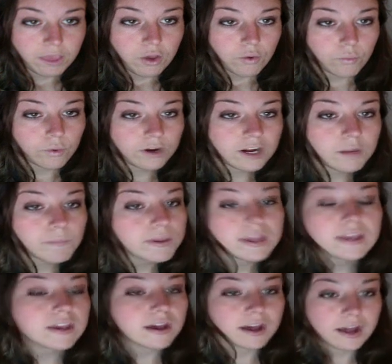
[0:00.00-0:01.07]
We're going to
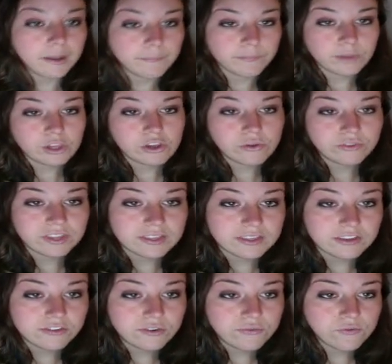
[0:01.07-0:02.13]
be um, using
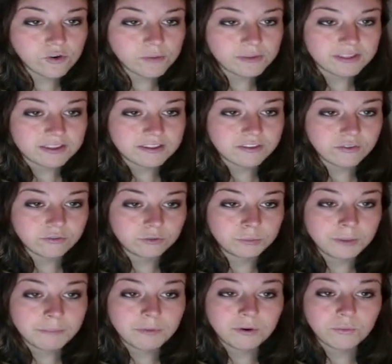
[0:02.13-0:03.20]
these two formulas.
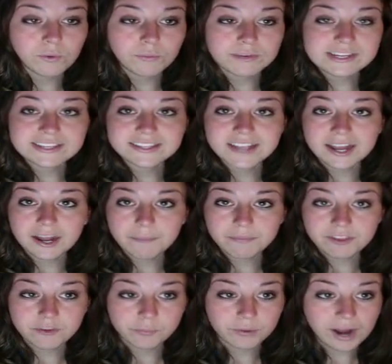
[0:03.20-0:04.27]
Remember when we set up
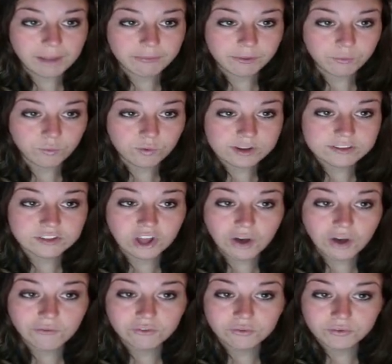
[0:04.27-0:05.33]
this problem, we
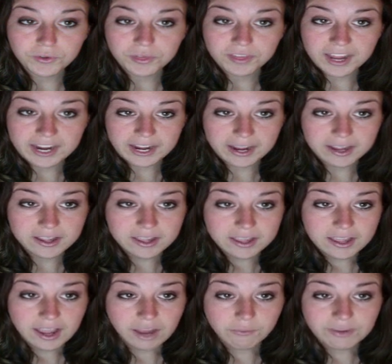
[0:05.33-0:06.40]
solved for theta,
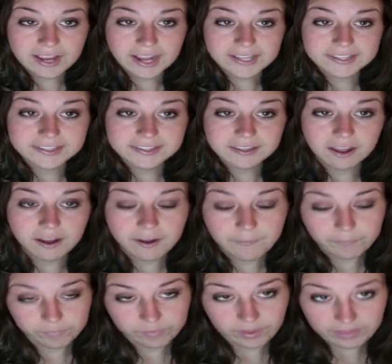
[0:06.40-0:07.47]
and we got
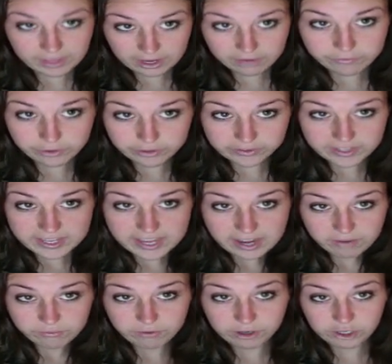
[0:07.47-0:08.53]
um, the inverse
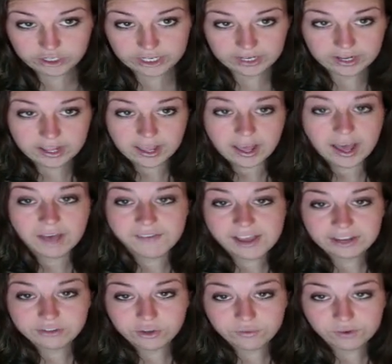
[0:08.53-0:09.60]
secant function of
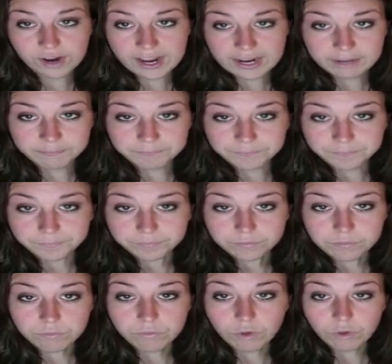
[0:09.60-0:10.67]
x over 8.
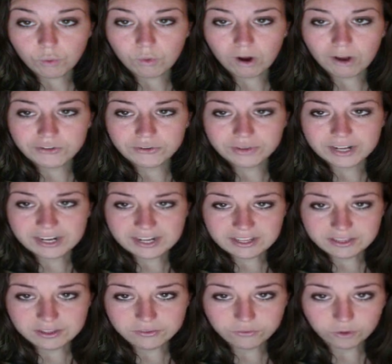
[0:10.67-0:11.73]
We're also going to need
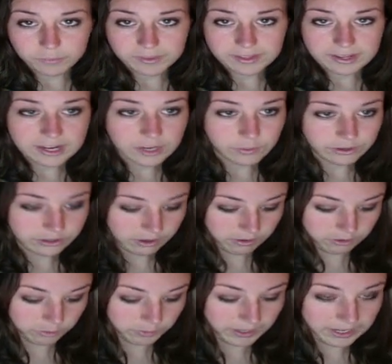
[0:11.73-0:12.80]
this formula here, which I'll
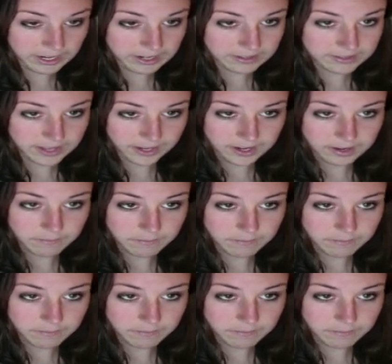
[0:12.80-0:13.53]
explain in a second.